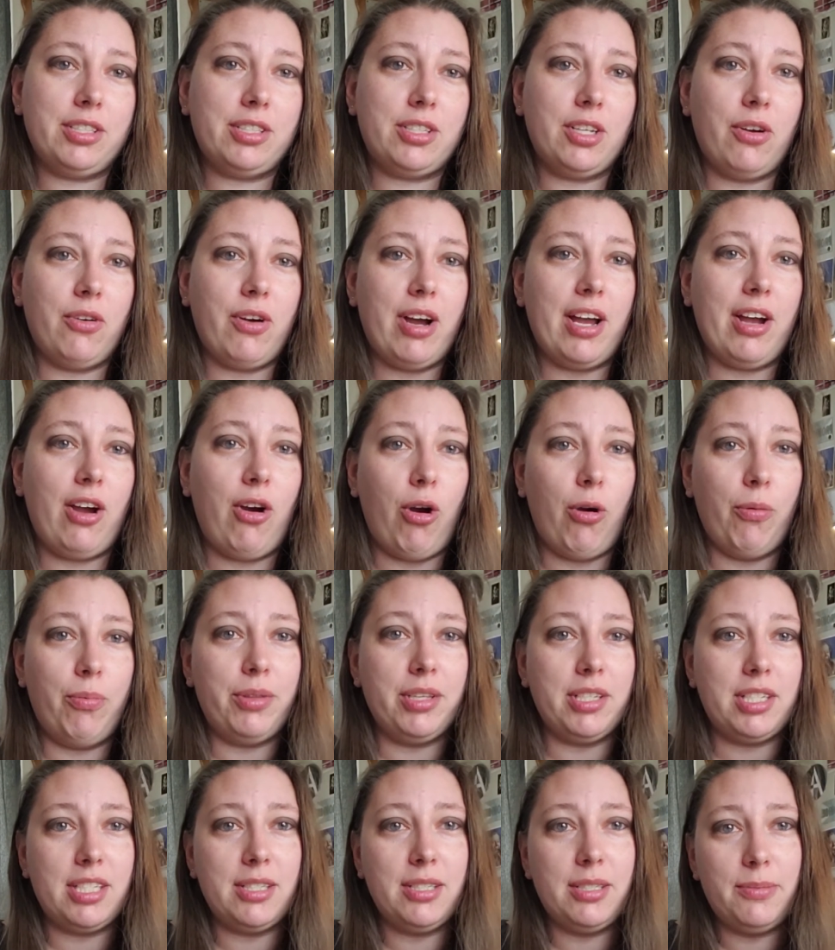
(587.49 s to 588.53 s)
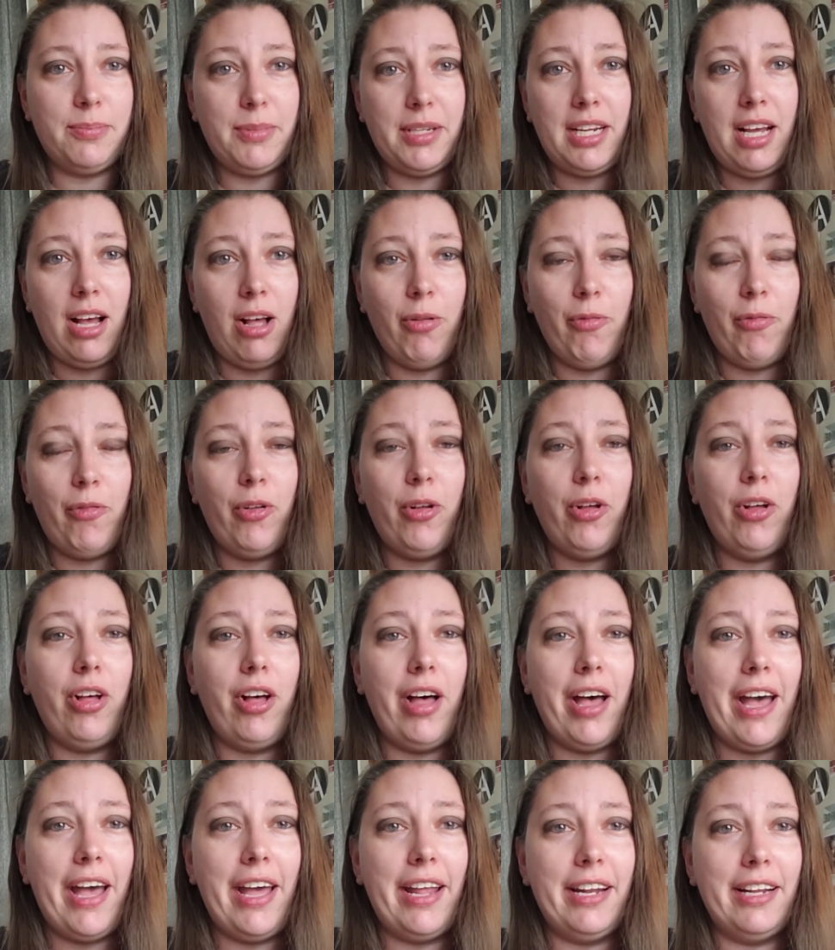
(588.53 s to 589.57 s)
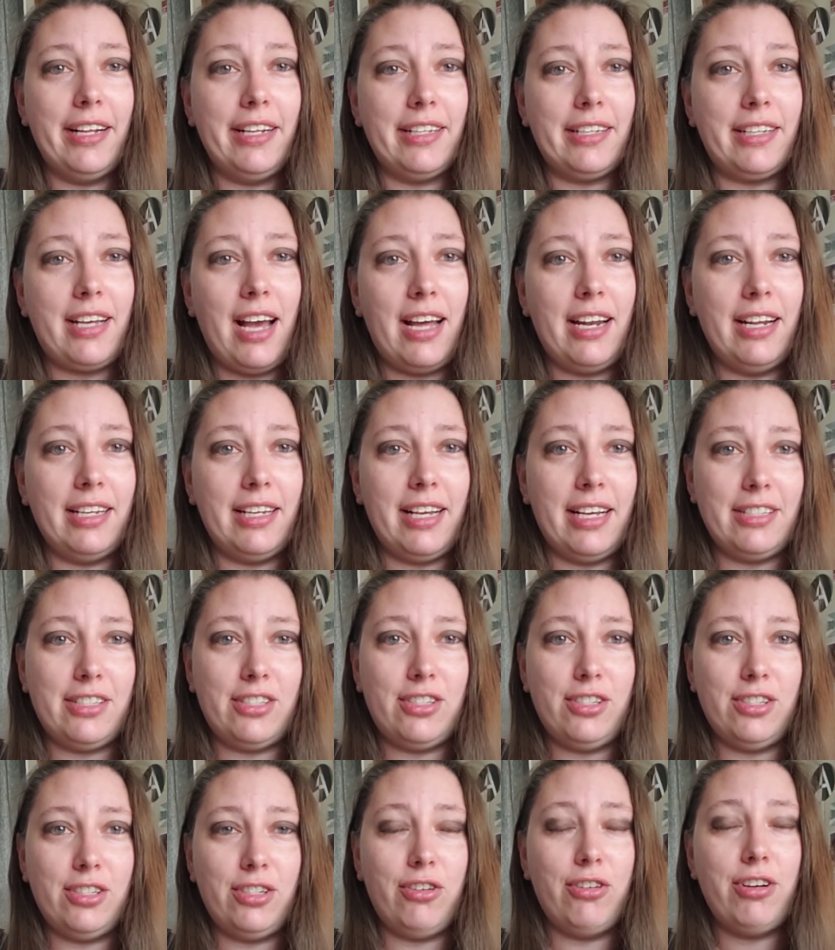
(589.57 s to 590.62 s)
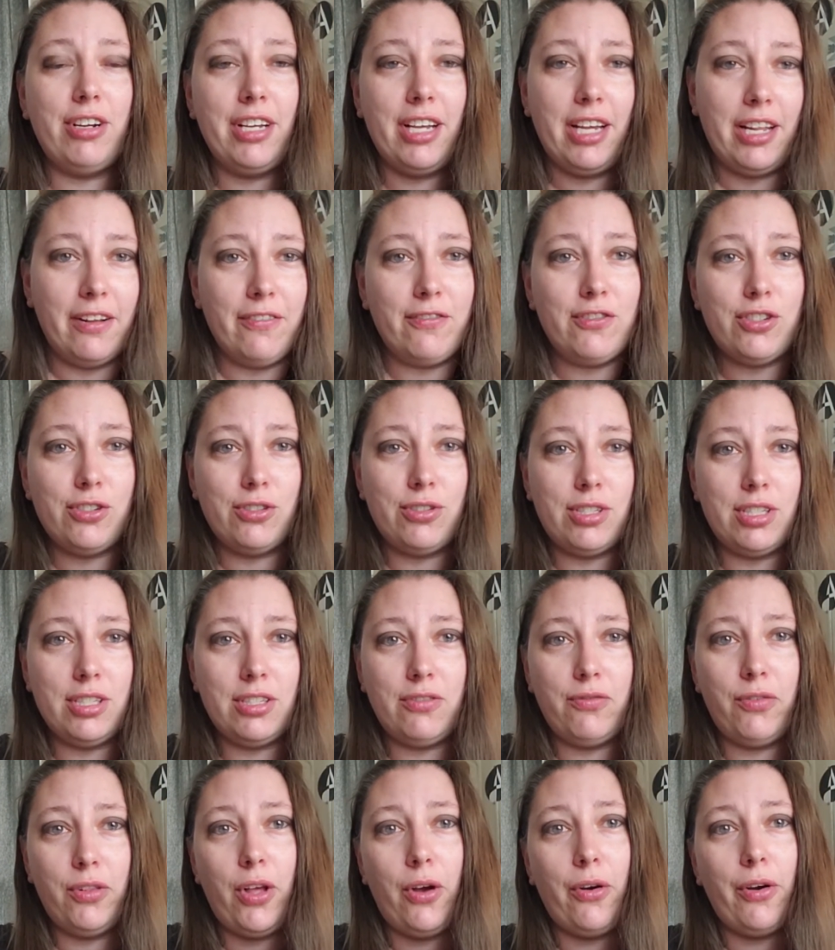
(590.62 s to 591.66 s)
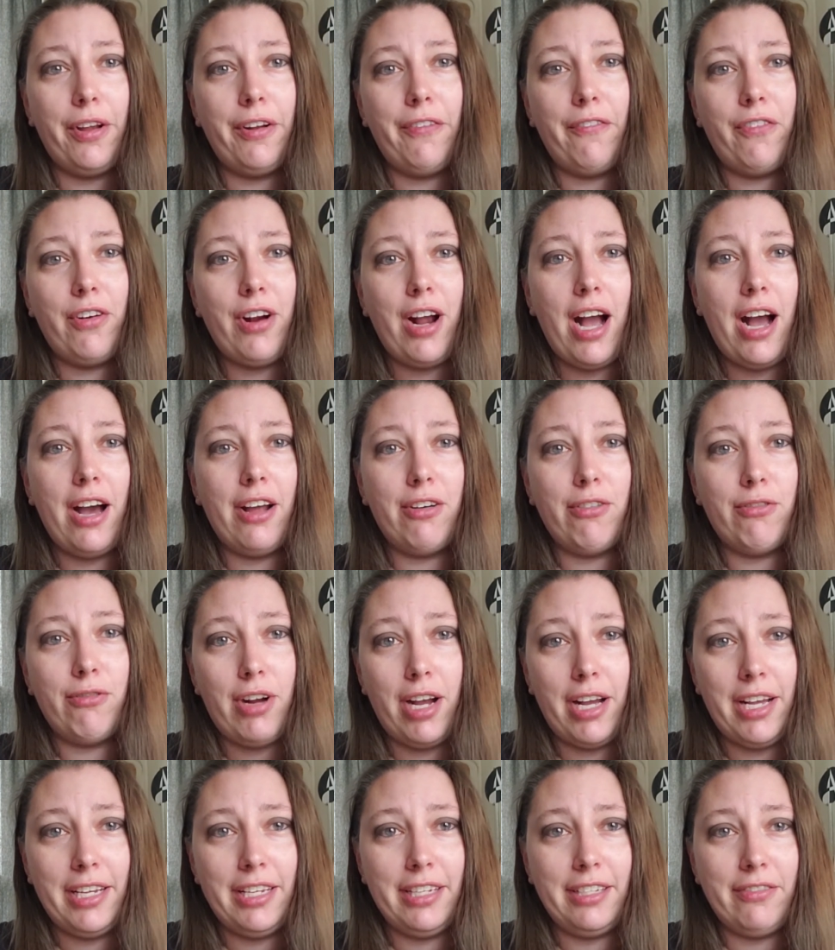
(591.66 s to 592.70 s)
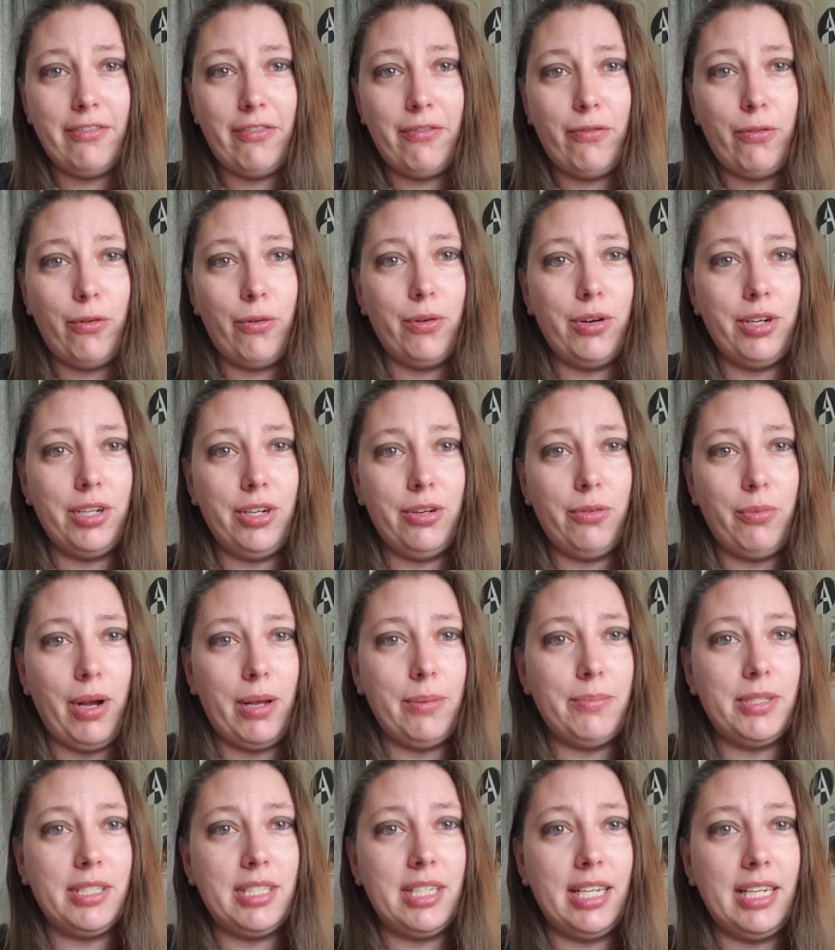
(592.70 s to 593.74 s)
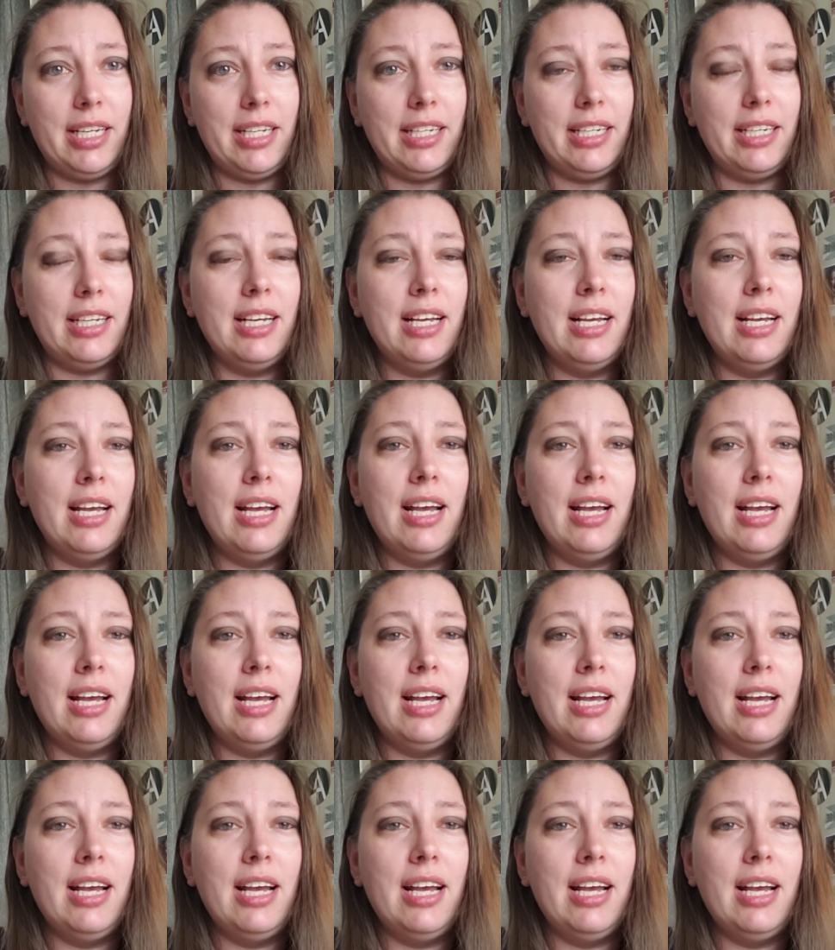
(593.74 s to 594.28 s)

So I hope this has been helpful, and it kind of gets your creative juices flowing for how to write for your website.